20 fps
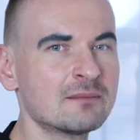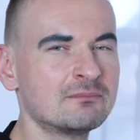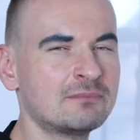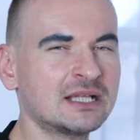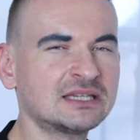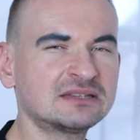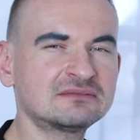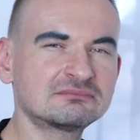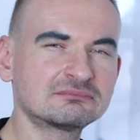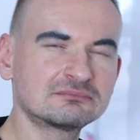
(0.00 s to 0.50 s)

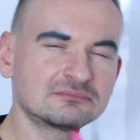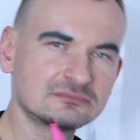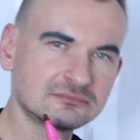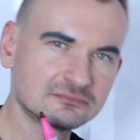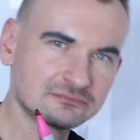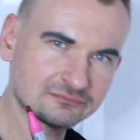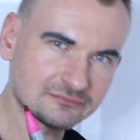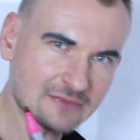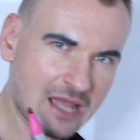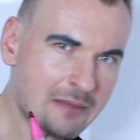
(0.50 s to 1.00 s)
But
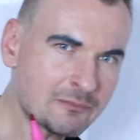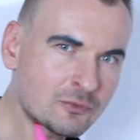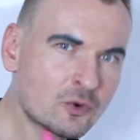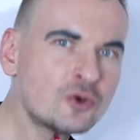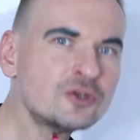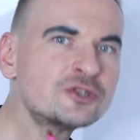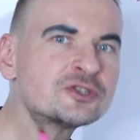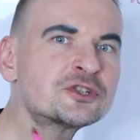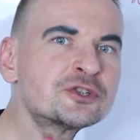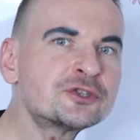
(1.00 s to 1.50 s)
I'm
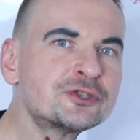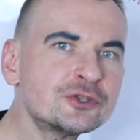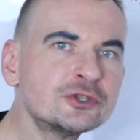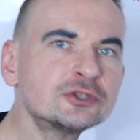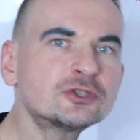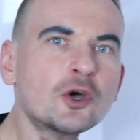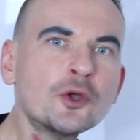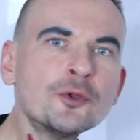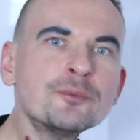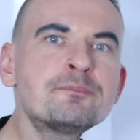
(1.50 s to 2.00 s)
going to do
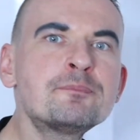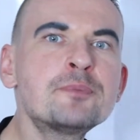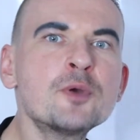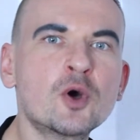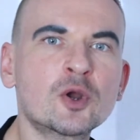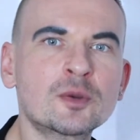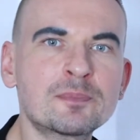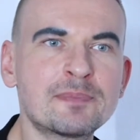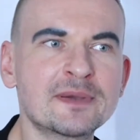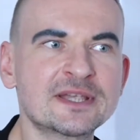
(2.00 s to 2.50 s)
it on
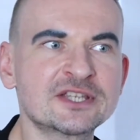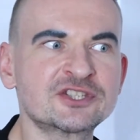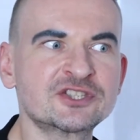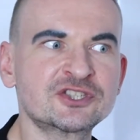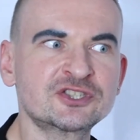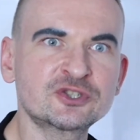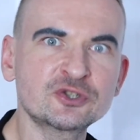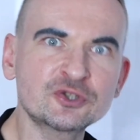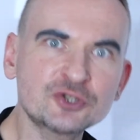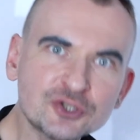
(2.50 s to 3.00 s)

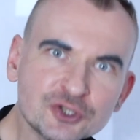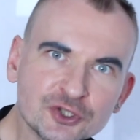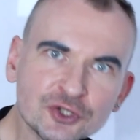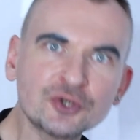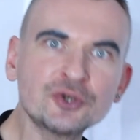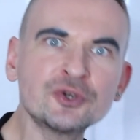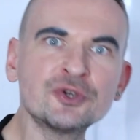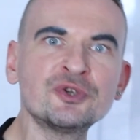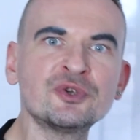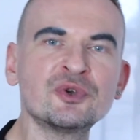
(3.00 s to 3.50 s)
purpose to
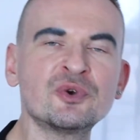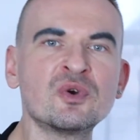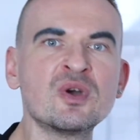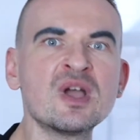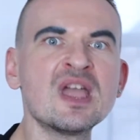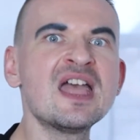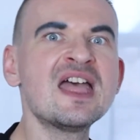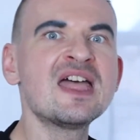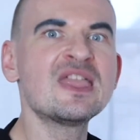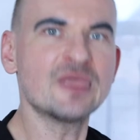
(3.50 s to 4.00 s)
show
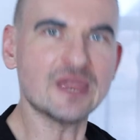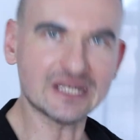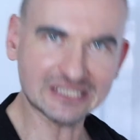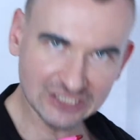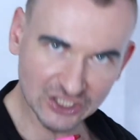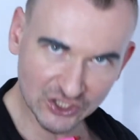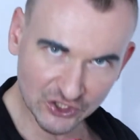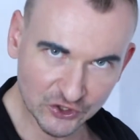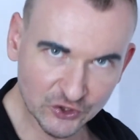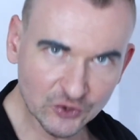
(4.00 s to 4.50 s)
you that
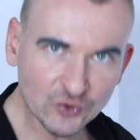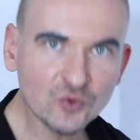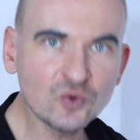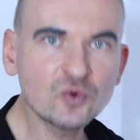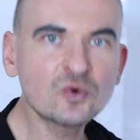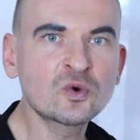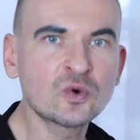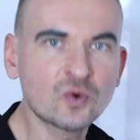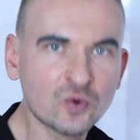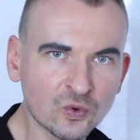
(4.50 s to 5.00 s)

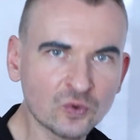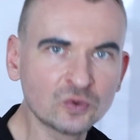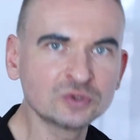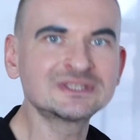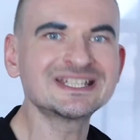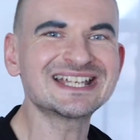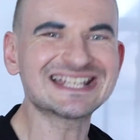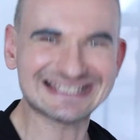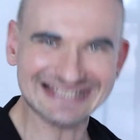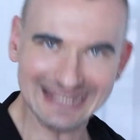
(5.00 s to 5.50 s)
you
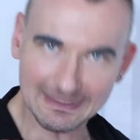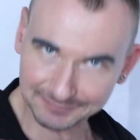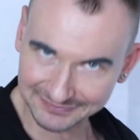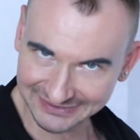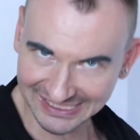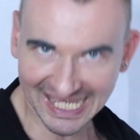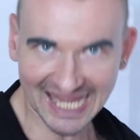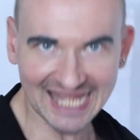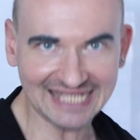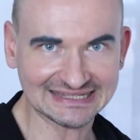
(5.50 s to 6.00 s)
could
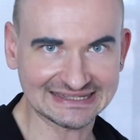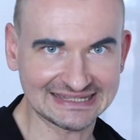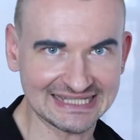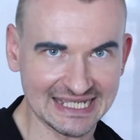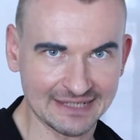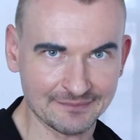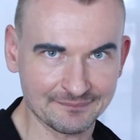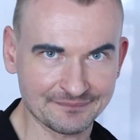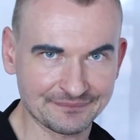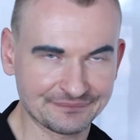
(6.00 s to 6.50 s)
subtract
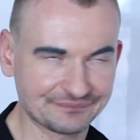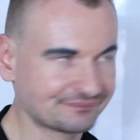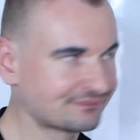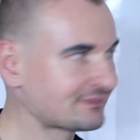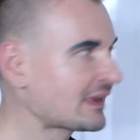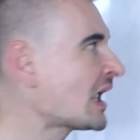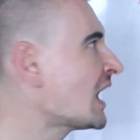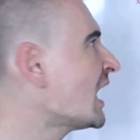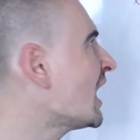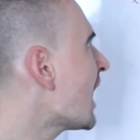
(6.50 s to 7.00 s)
them.
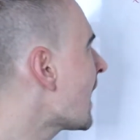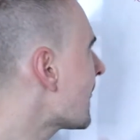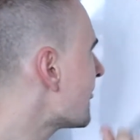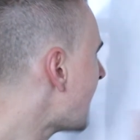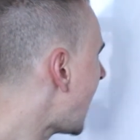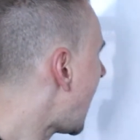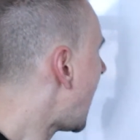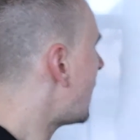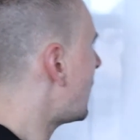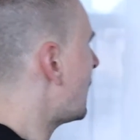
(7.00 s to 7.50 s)

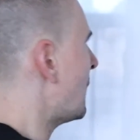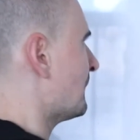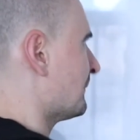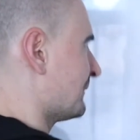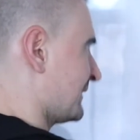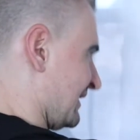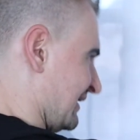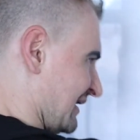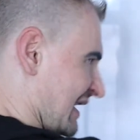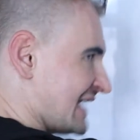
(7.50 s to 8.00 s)
Now,
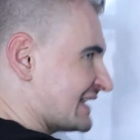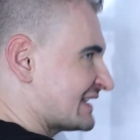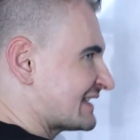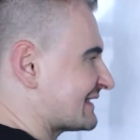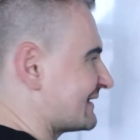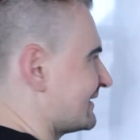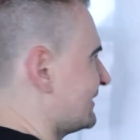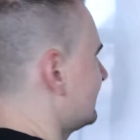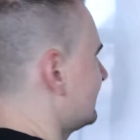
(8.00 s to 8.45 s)
let's